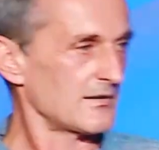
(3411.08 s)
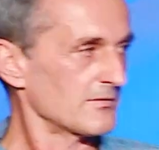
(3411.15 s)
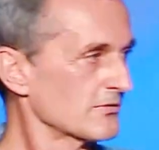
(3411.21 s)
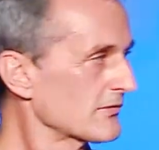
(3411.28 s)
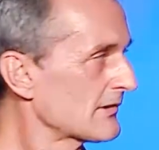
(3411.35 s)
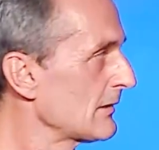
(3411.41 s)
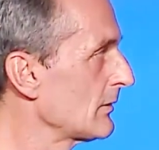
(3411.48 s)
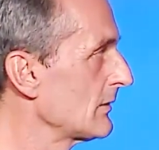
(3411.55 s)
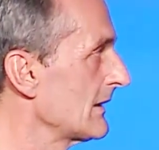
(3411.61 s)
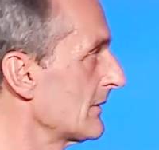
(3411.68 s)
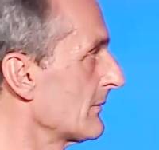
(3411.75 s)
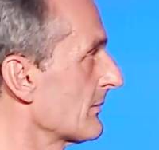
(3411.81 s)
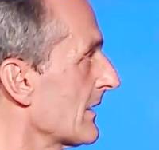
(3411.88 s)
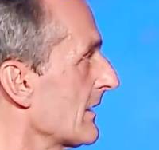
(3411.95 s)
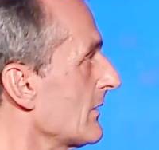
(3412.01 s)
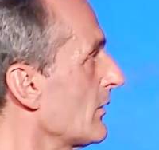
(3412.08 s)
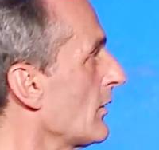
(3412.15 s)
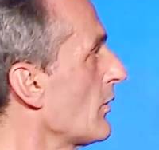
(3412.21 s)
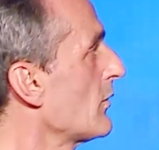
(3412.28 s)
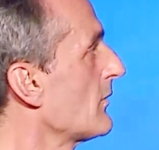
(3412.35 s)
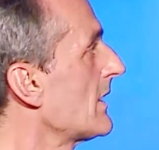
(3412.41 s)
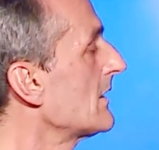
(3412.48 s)
slowly
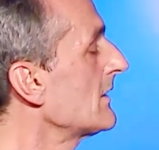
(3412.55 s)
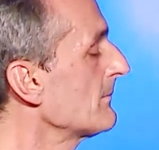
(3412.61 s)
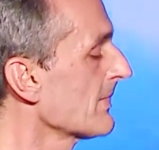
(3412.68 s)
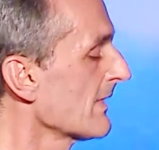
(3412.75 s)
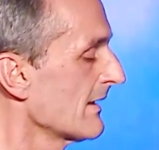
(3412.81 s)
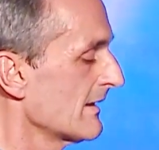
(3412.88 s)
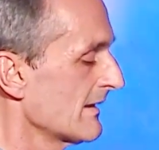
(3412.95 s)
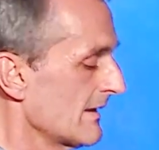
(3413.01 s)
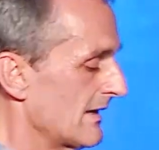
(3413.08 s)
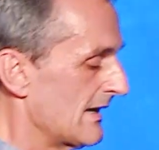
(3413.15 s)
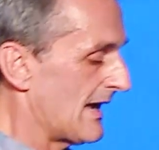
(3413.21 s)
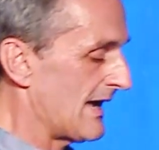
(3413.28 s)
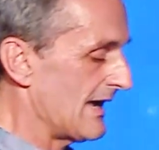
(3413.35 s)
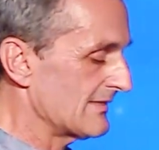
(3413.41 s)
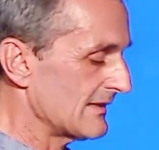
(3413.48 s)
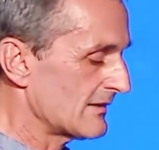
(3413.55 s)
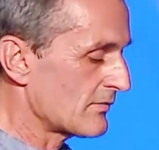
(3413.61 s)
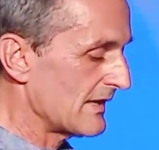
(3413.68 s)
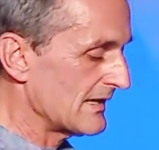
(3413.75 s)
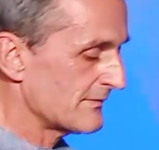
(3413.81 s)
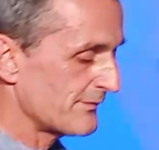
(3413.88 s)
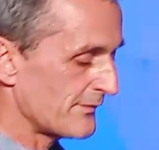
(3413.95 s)
over. I had the
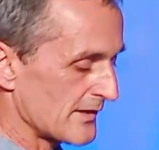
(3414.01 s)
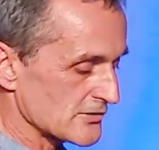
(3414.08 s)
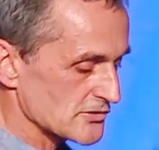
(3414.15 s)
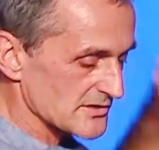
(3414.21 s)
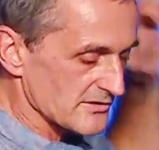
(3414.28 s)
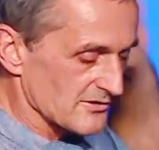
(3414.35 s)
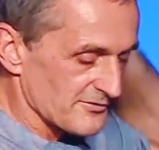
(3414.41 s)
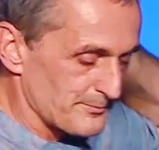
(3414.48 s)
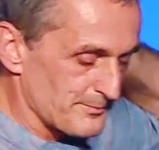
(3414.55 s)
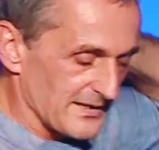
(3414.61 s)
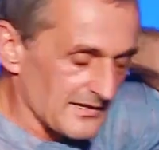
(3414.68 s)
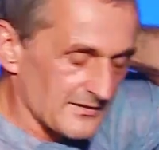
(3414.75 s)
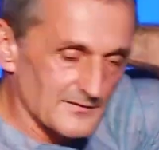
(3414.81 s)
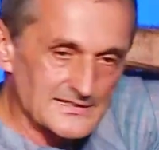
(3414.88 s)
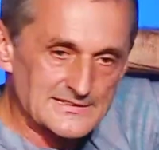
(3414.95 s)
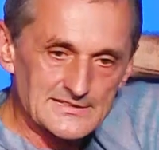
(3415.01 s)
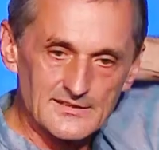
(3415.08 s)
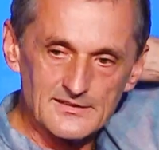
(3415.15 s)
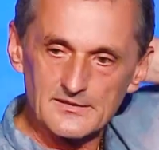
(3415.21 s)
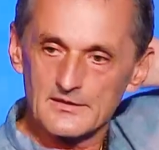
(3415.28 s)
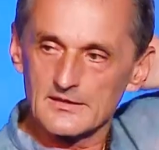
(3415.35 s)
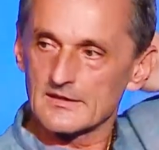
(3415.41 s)
great fortune of being with
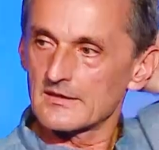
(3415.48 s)
an